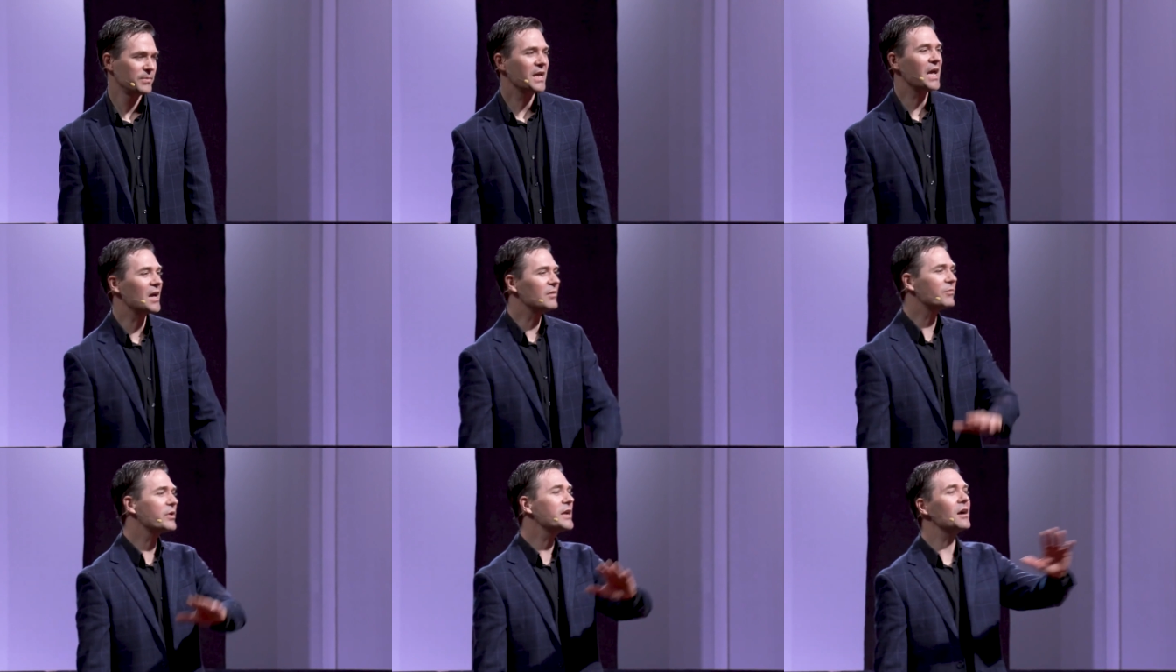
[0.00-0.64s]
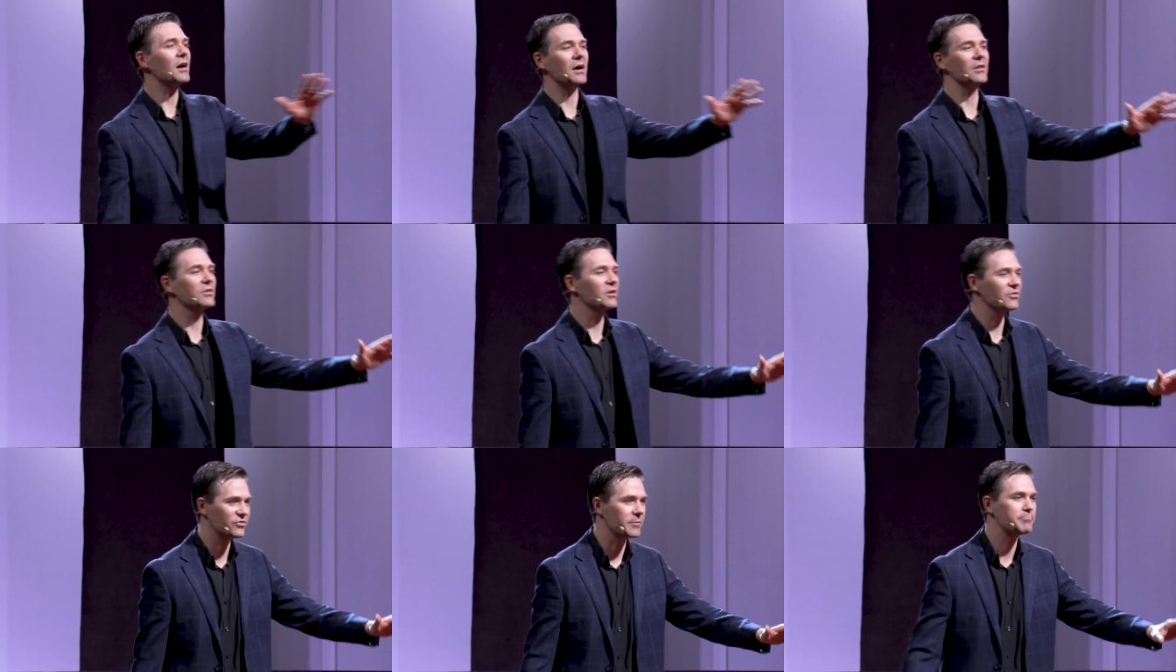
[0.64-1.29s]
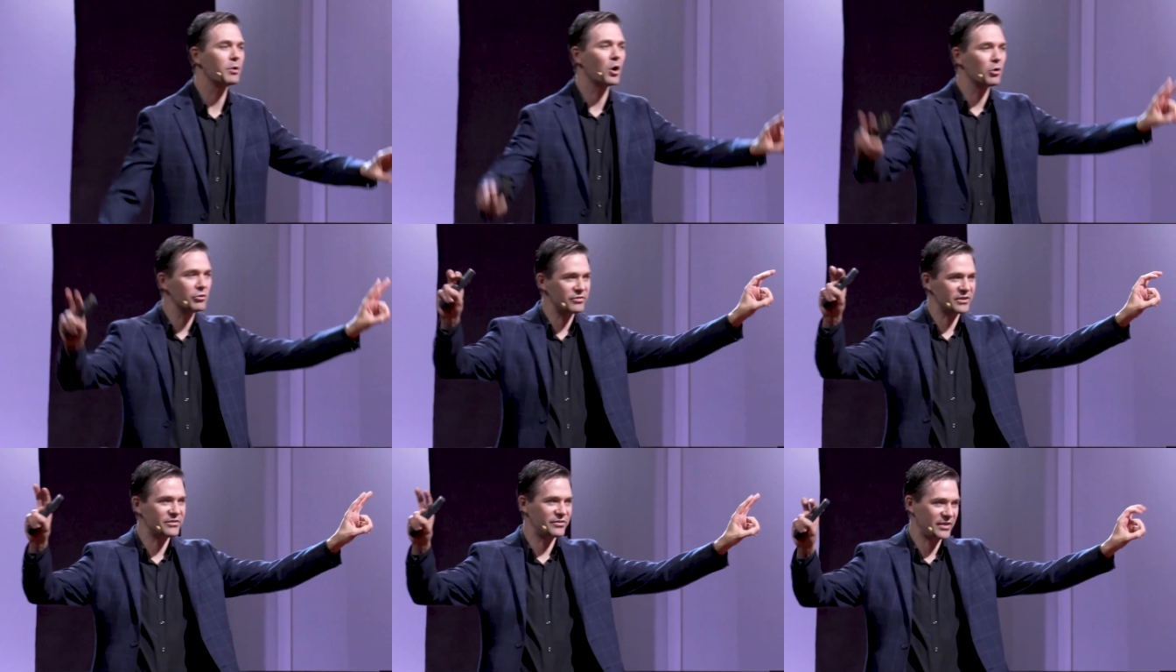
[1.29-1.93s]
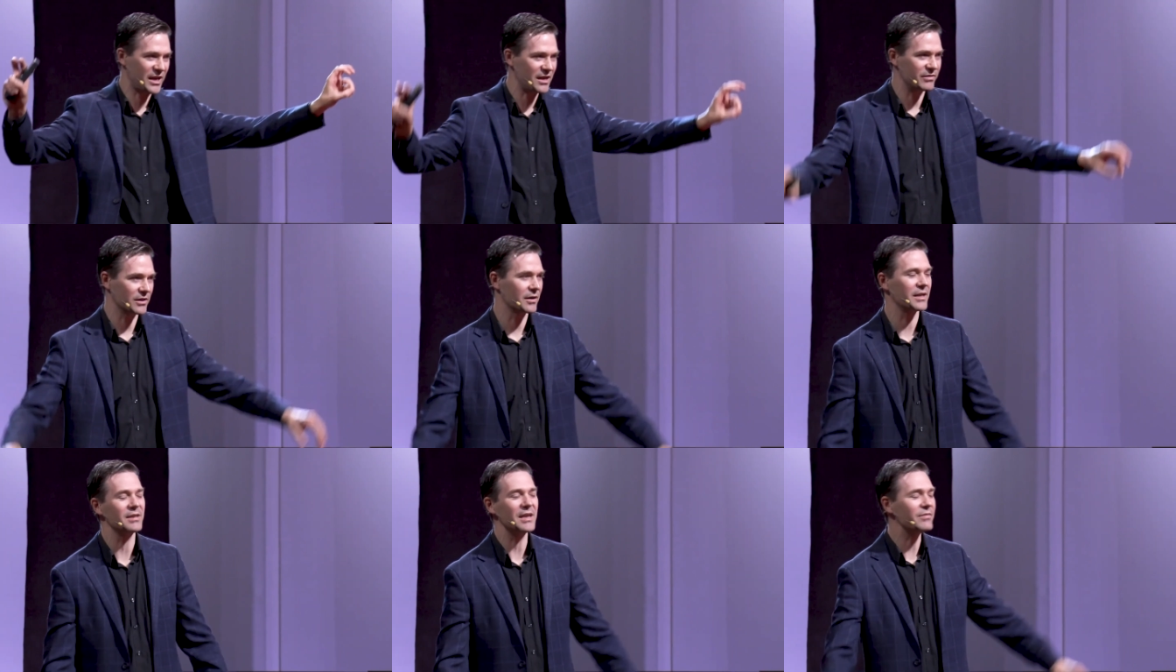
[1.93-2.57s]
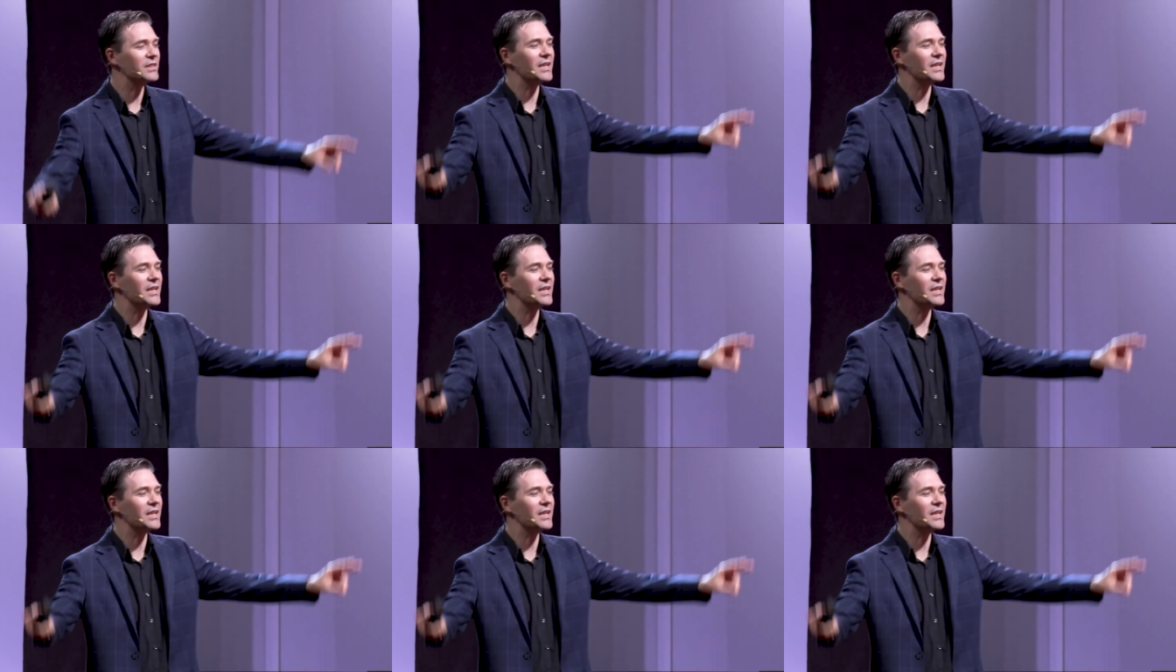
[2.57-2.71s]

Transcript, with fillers: Every other supposed savior, and even